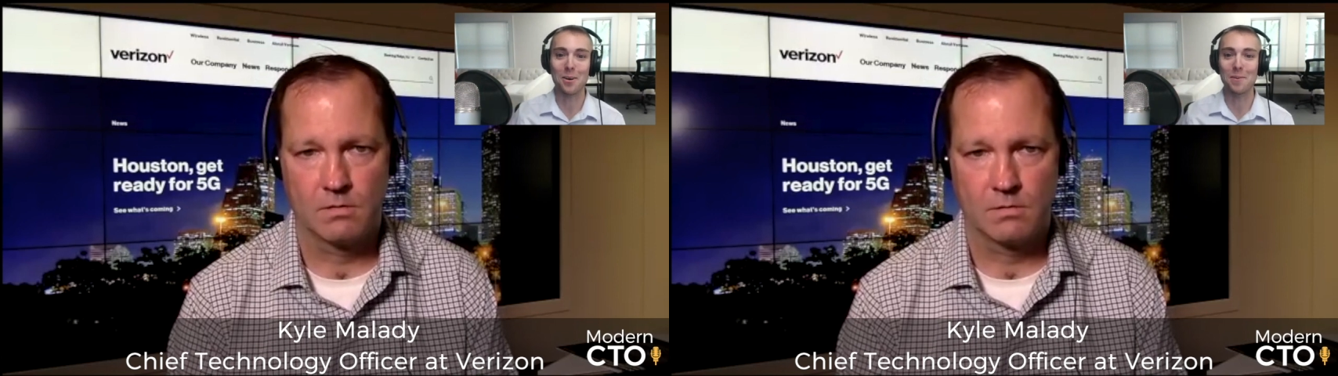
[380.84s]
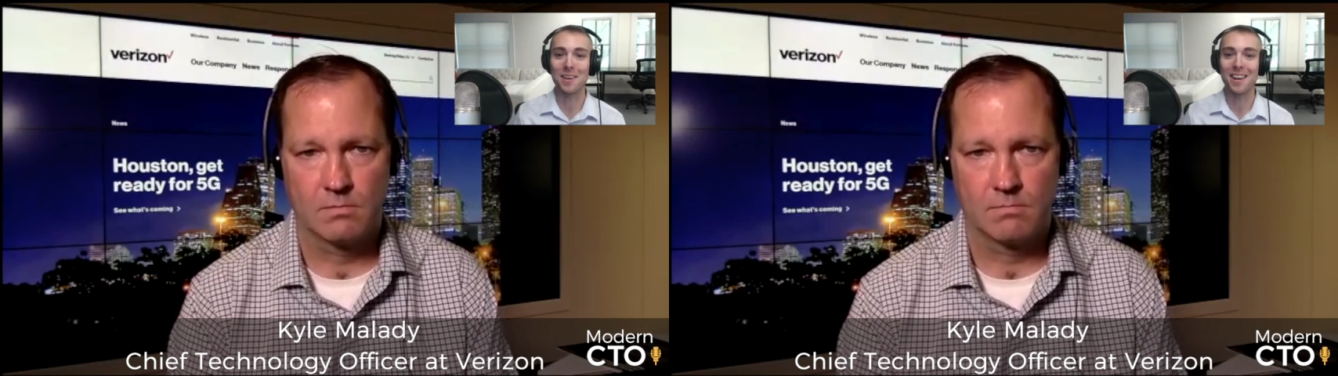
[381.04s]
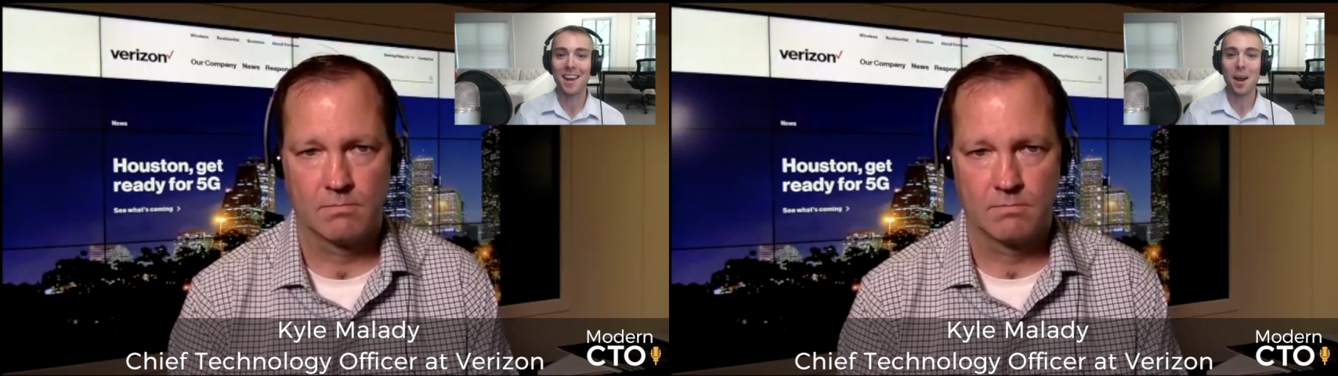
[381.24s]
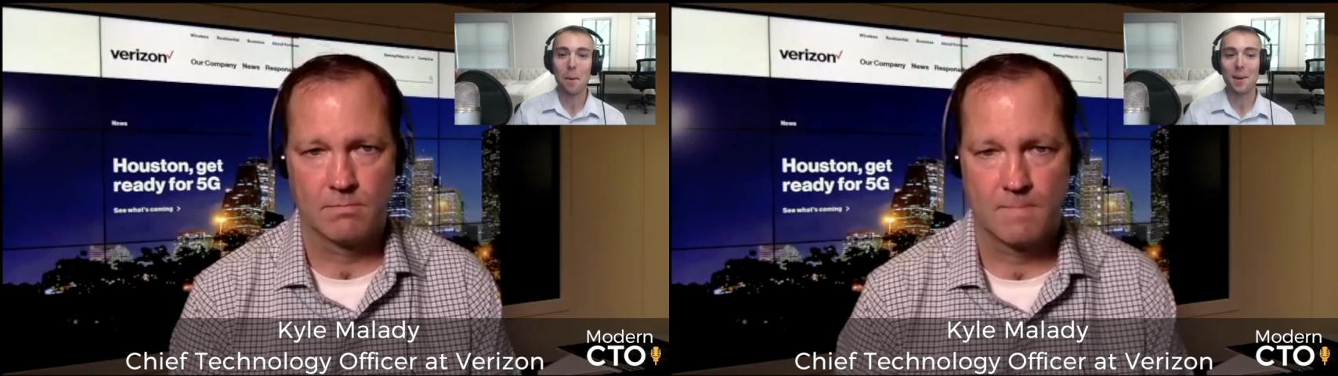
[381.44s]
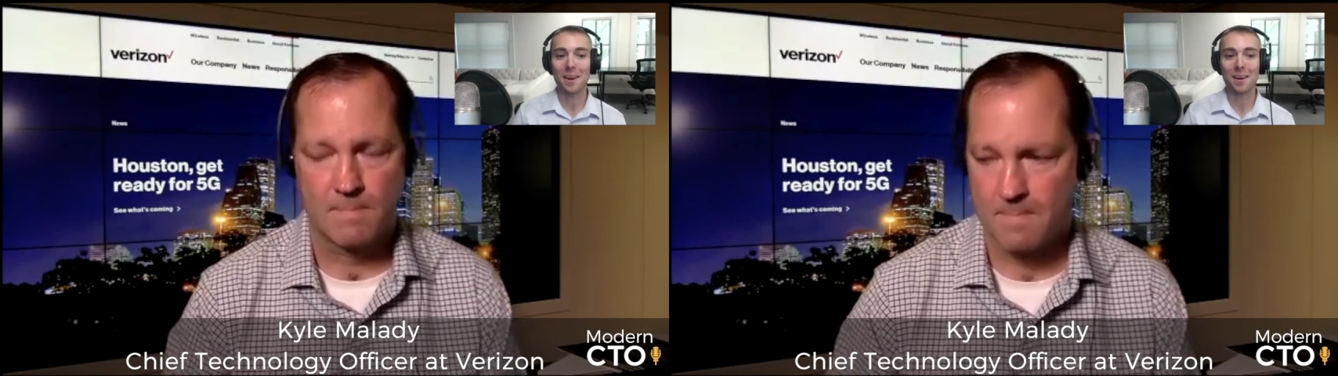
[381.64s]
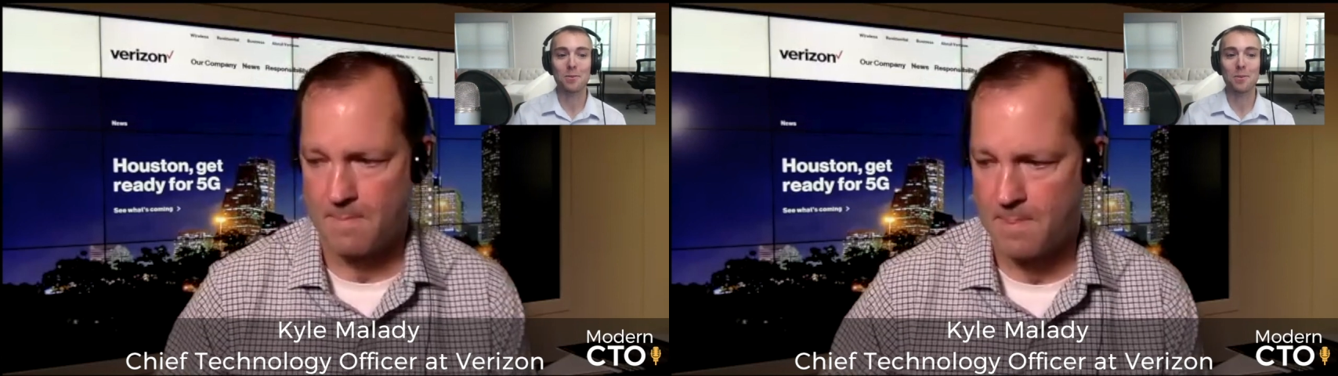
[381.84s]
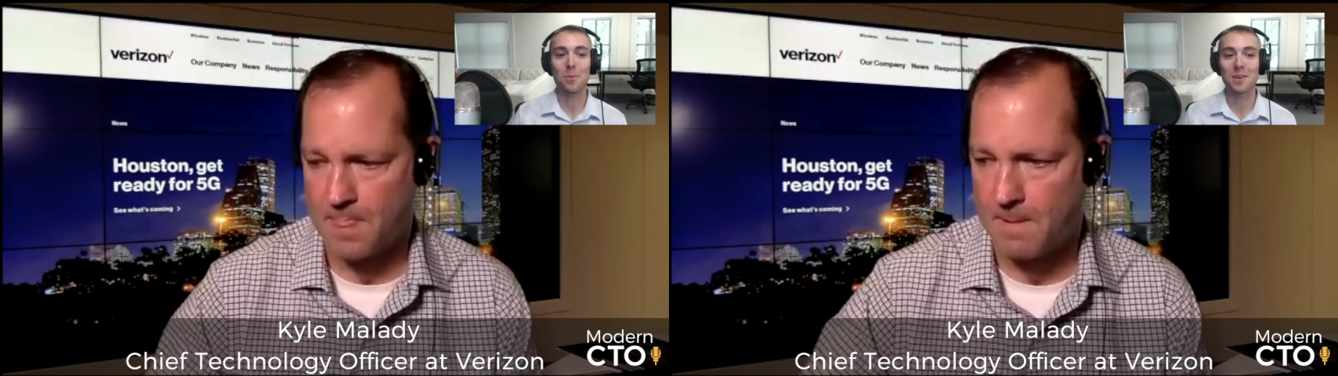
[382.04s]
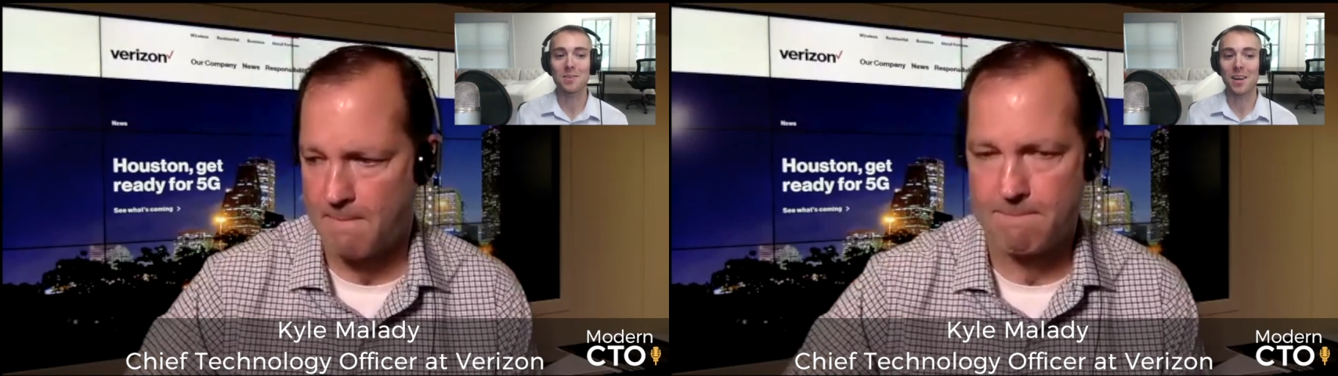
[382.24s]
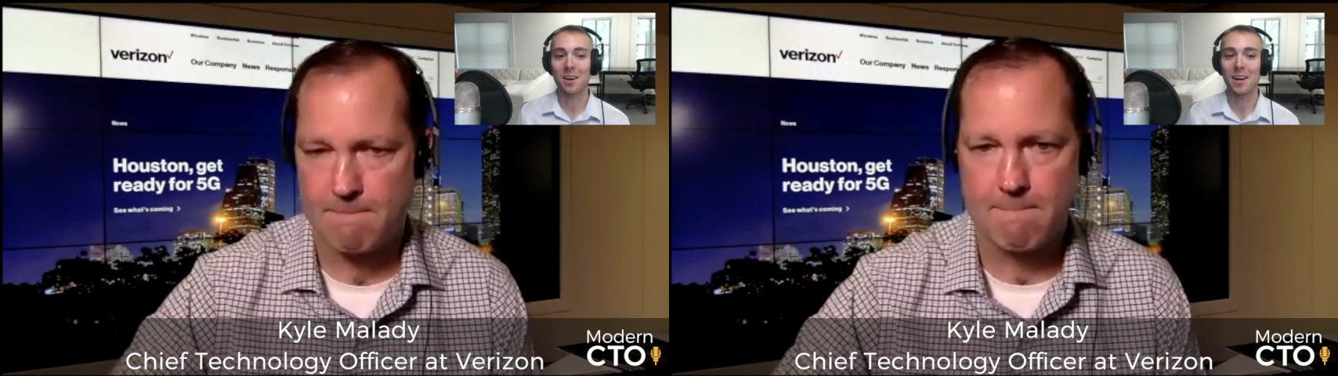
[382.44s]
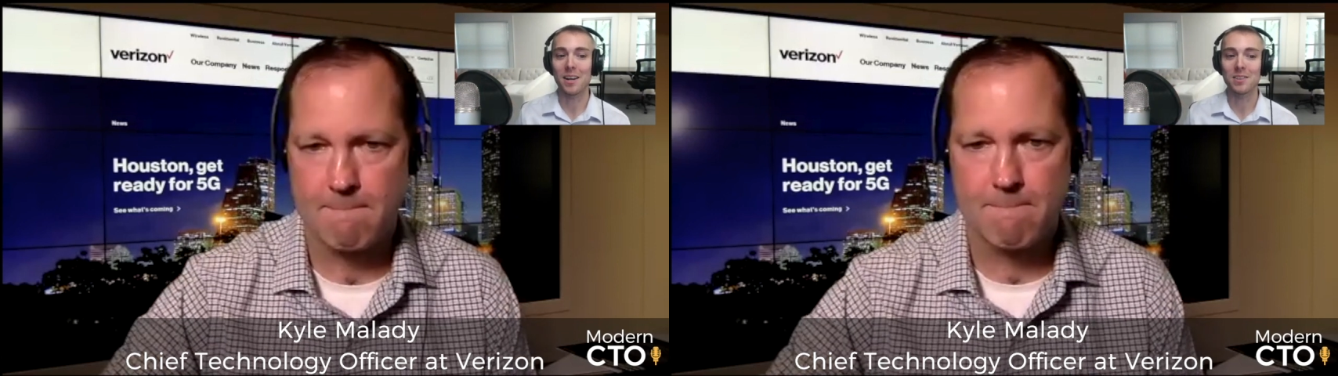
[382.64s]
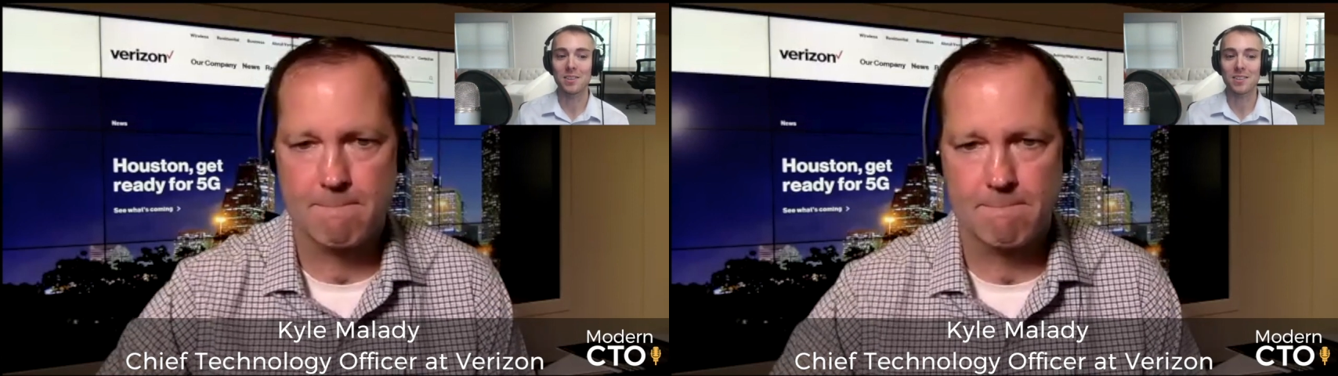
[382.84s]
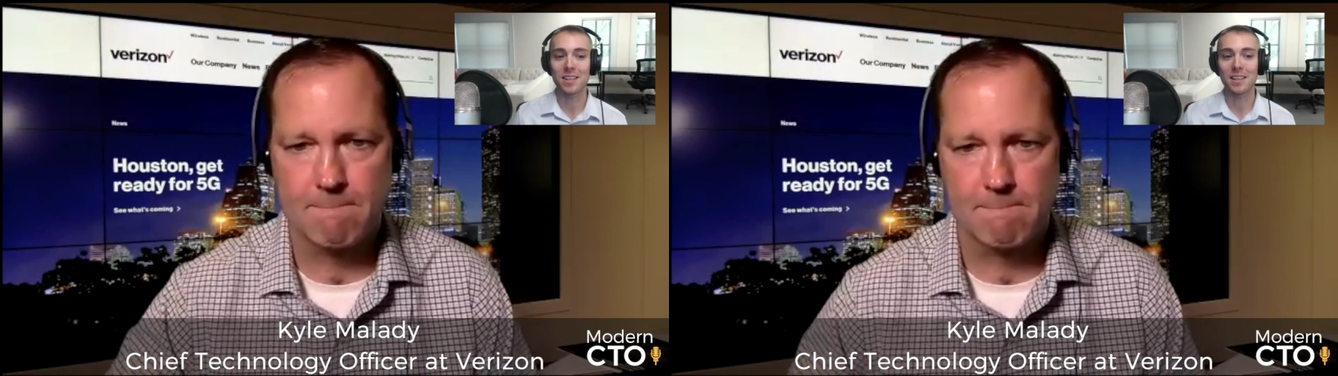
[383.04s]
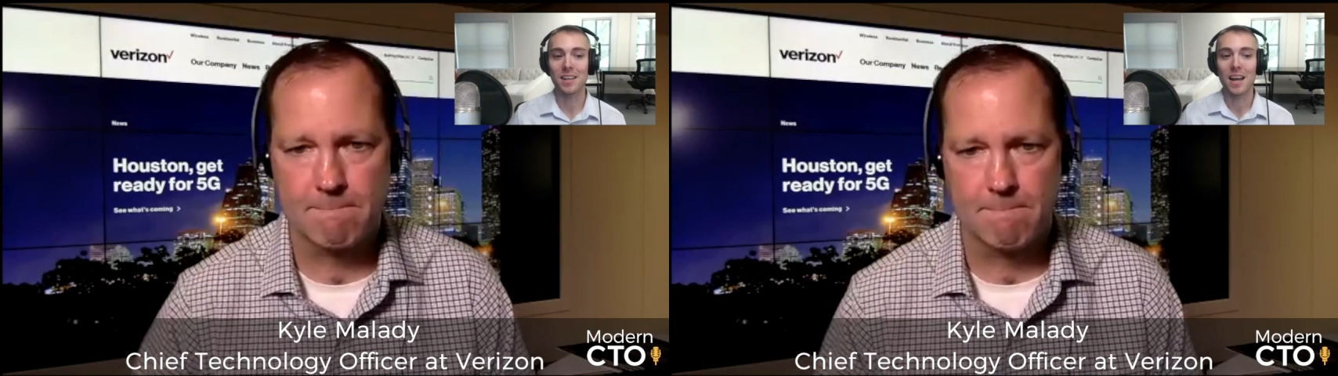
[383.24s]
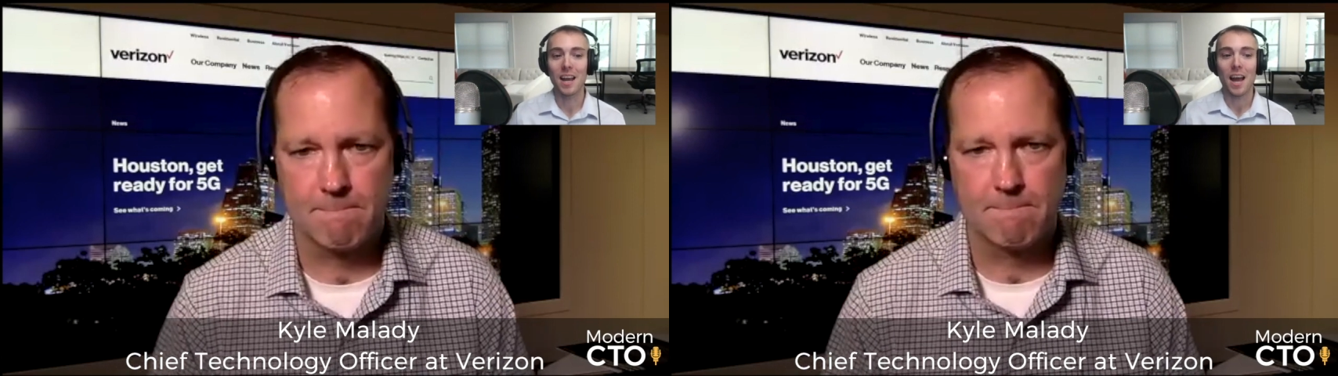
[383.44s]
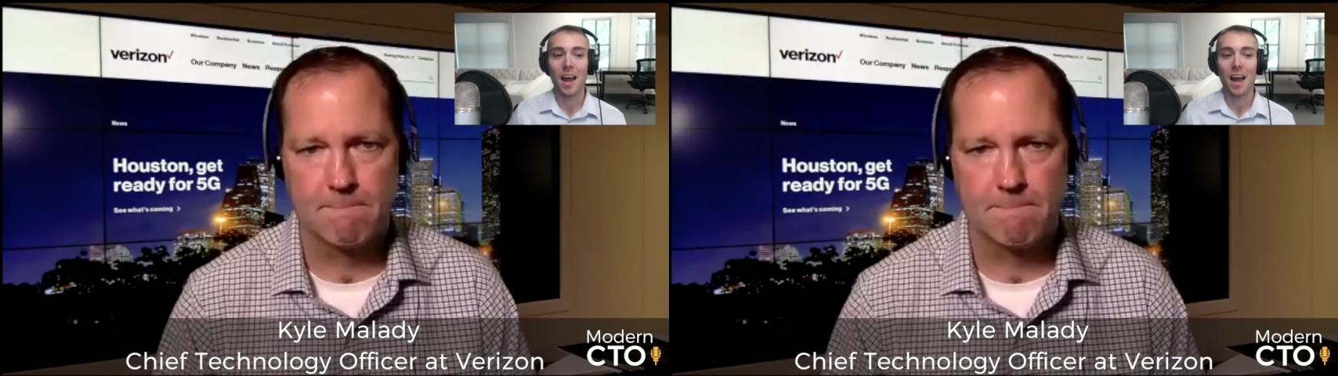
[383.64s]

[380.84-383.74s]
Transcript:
Speaker 1: them and pick a few ones that are interesting.